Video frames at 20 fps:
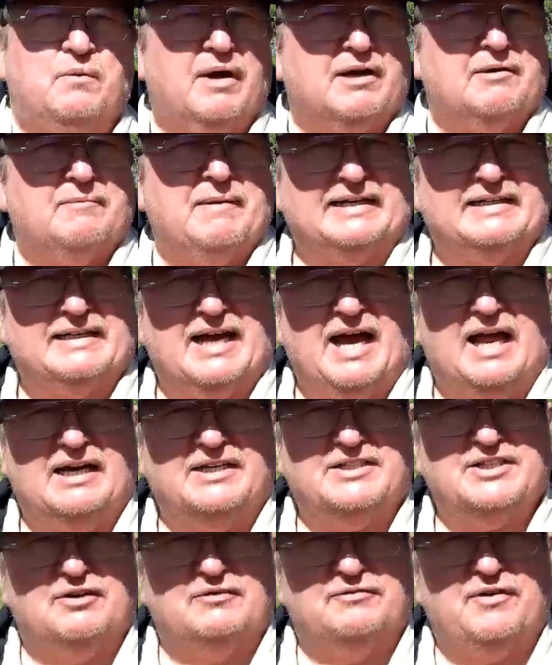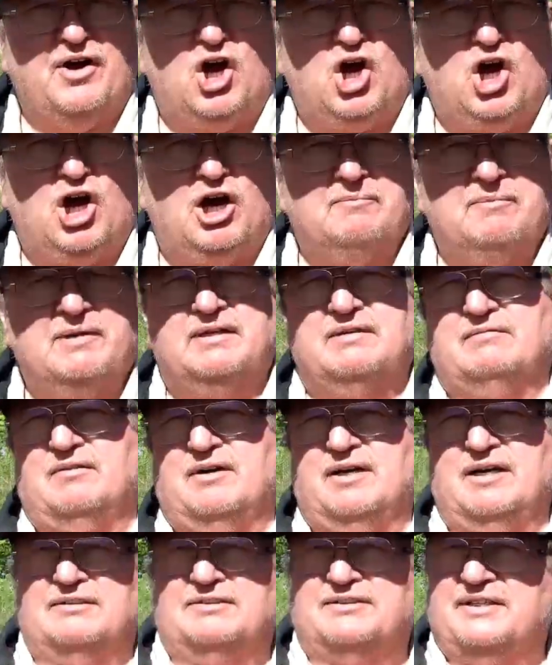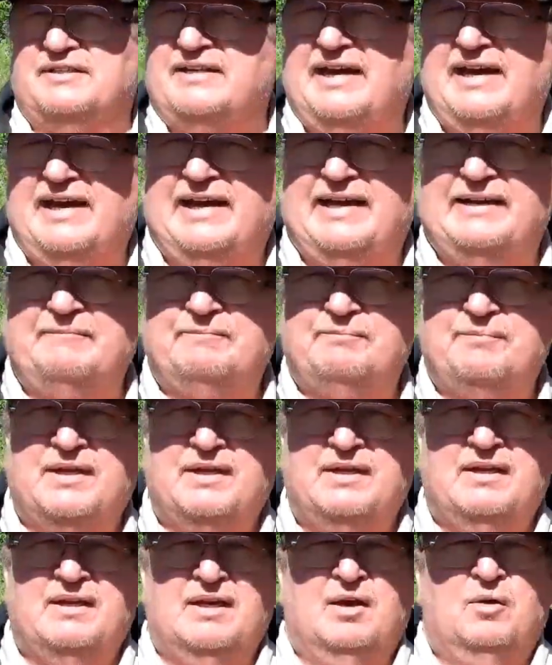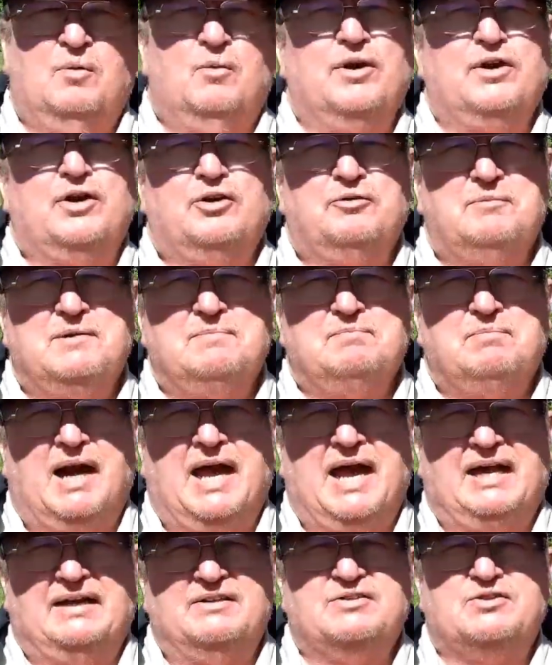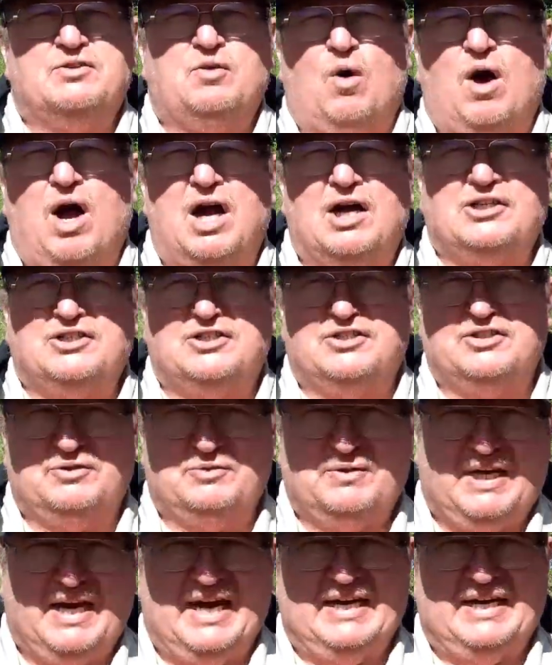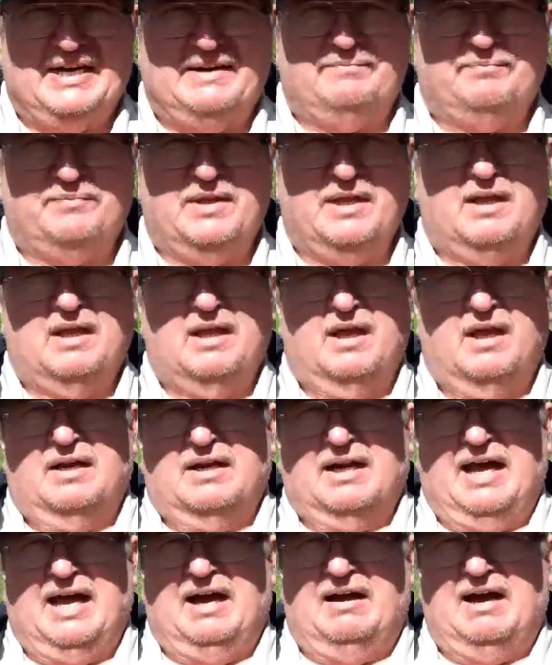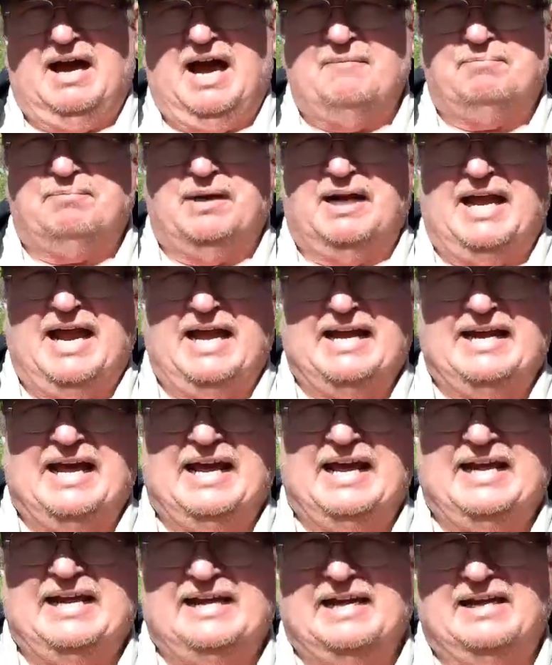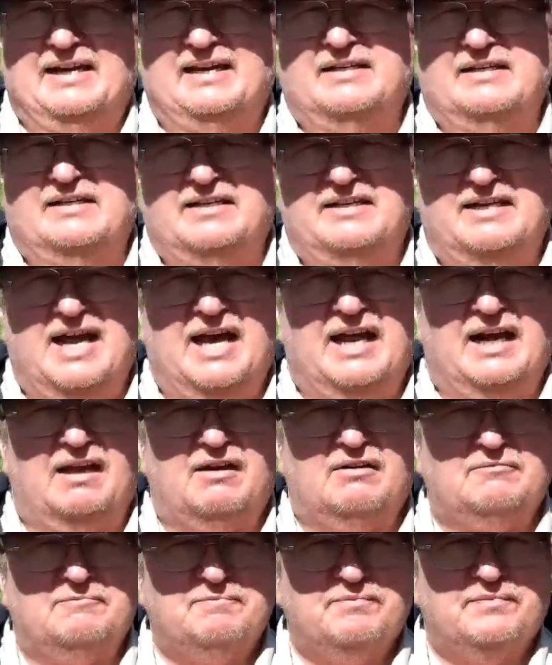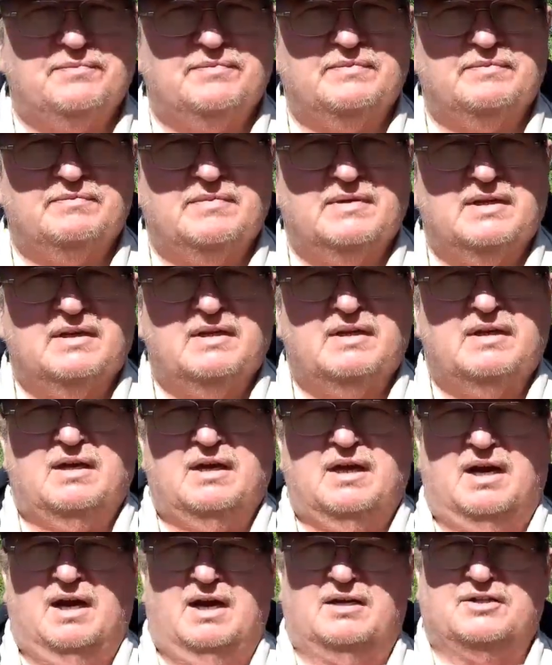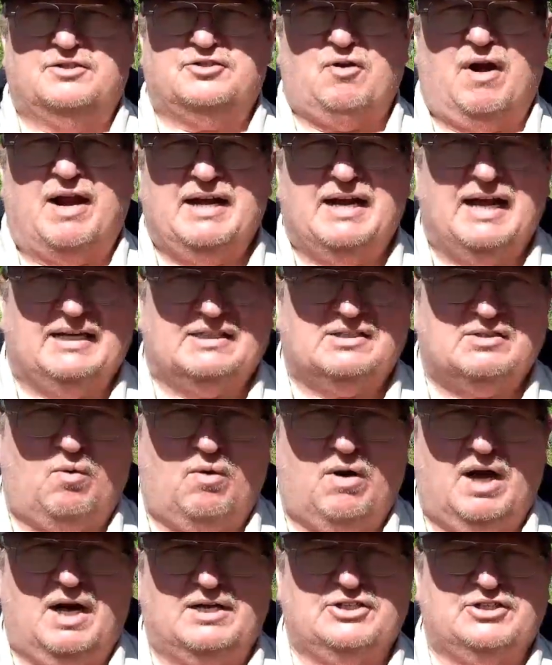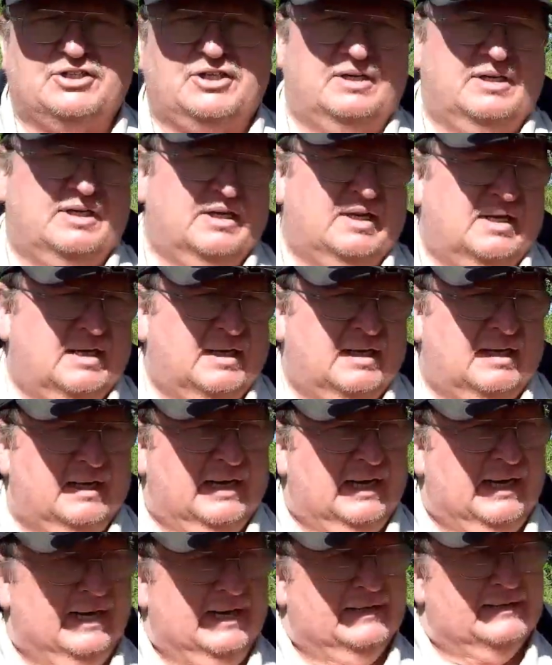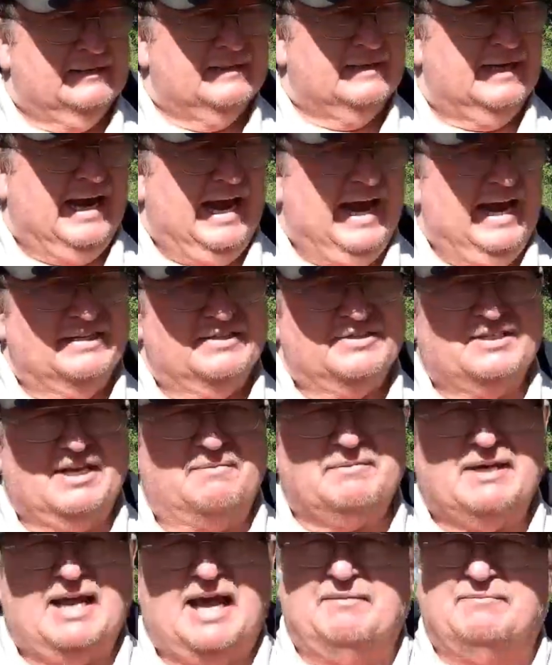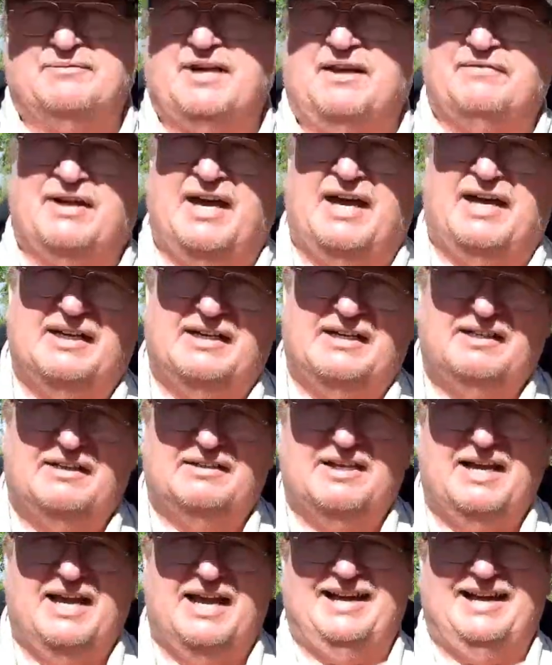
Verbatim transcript: Welcome back to College Hill Farm. Well, today we're going to be planting squash and zucchini. Now, I plant a uh, yellow uh, straight neck squash, uh, and sometimes I've got a little ye